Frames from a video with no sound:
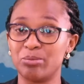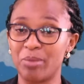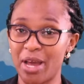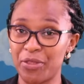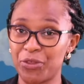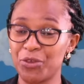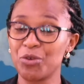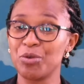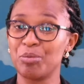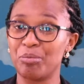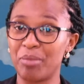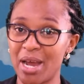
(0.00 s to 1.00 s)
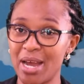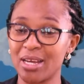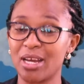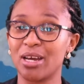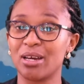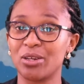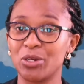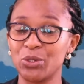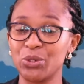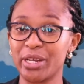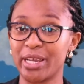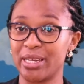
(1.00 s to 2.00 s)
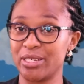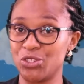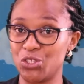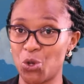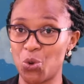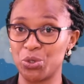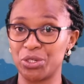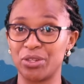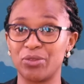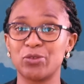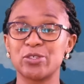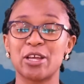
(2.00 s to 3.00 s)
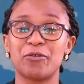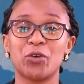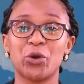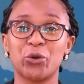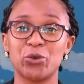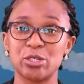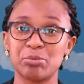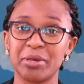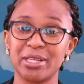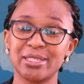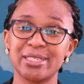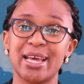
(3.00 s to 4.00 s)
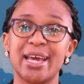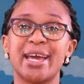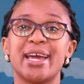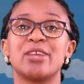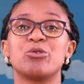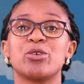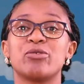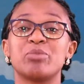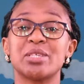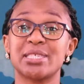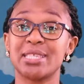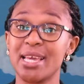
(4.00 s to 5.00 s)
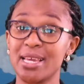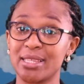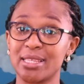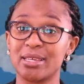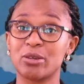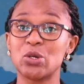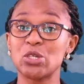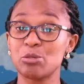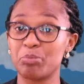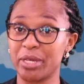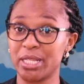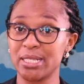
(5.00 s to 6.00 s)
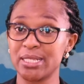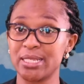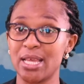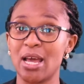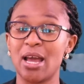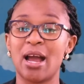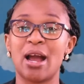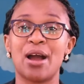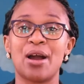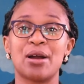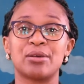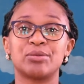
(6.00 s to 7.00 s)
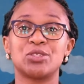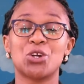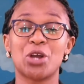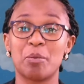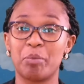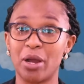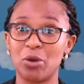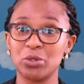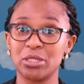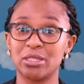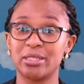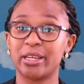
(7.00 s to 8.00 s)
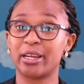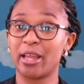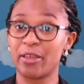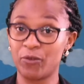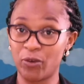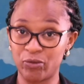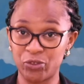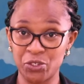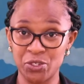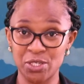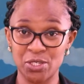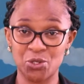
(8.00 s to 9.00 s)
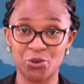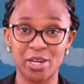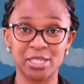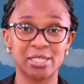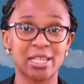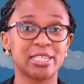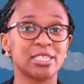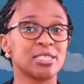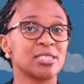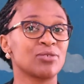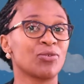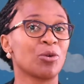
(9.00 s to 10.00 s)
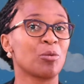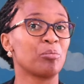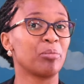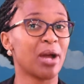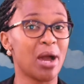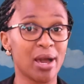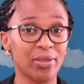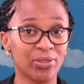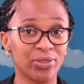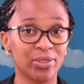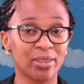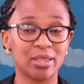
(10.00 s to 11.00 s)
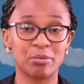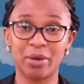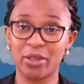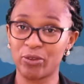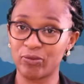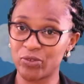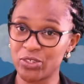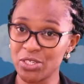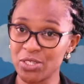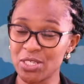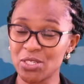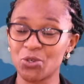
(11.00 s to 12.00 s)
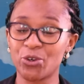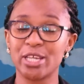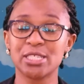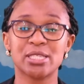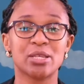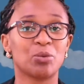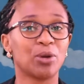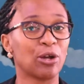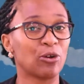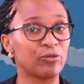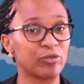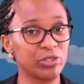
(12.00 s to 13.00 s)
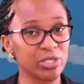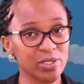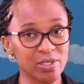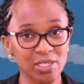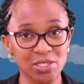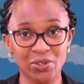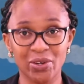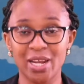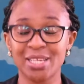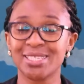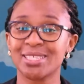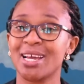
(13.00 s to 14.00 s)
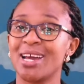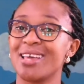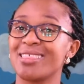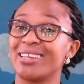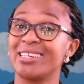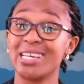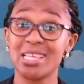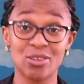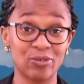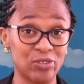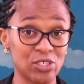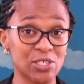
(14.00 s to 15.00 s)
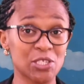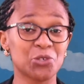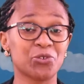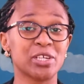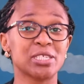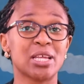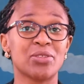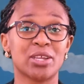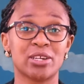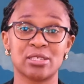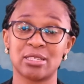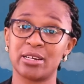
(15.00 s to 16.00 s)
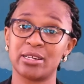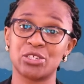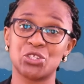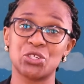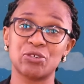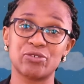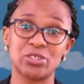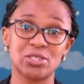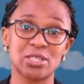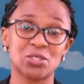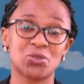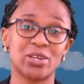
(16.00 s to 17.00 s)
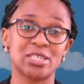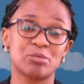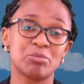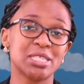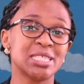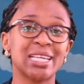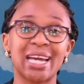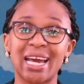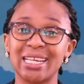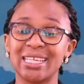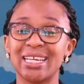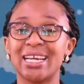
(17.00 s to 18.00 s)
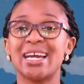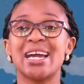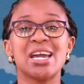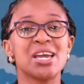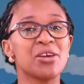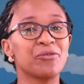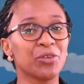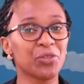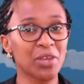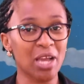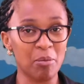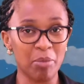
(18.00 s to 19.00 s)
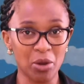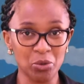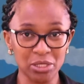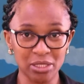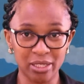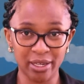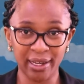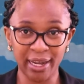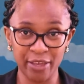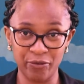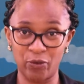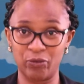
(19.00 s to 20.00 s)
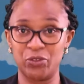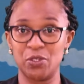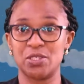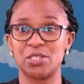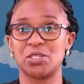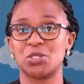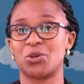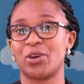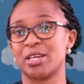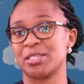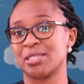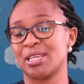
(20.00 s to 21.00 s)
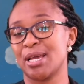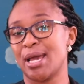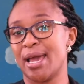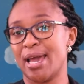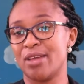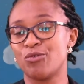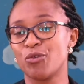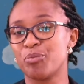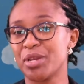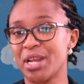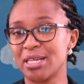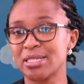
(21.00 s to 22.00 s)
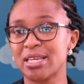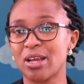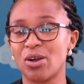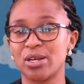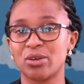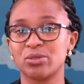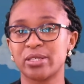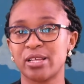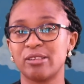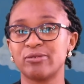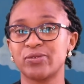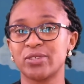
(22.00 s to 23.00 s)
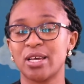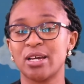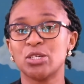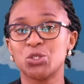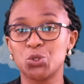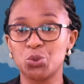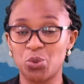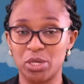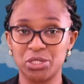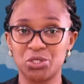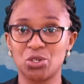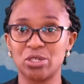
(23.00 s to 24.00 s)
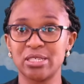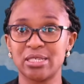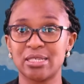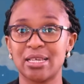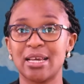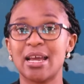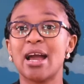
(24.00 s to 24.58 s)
Matthew, Mark, Luke, and John. Those are four Gospels. And we've been saying that the Gospels talk about the life of Jesus Christ, that is from birth, the birth of Jesus Christ, the work of Jesus Christ, the death of Jesus Christ, and the resurrection of Jesus Christ. Basically, everything about the life of Jesus Christ. And we've been asking ourselves two questions.